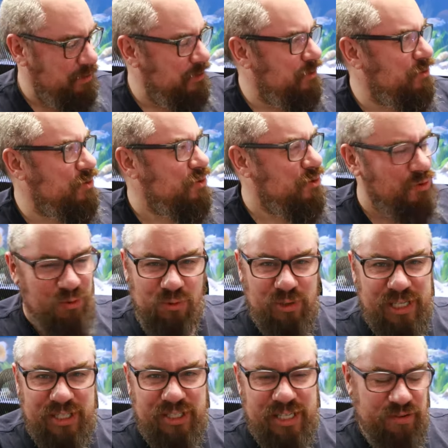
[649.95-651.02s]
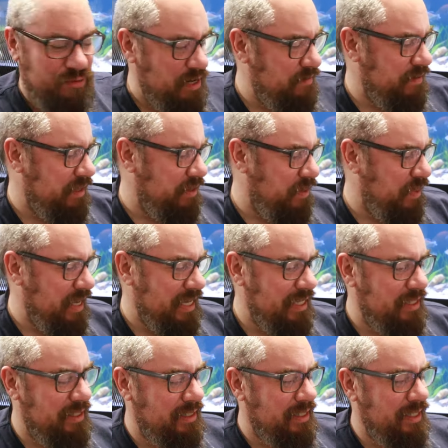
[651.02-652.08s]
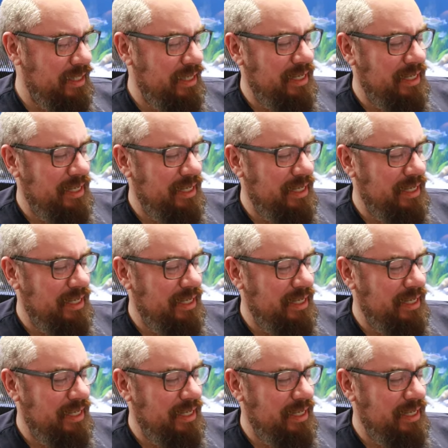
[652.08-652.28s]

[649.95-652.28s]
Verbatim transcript: O two yeasty refill things,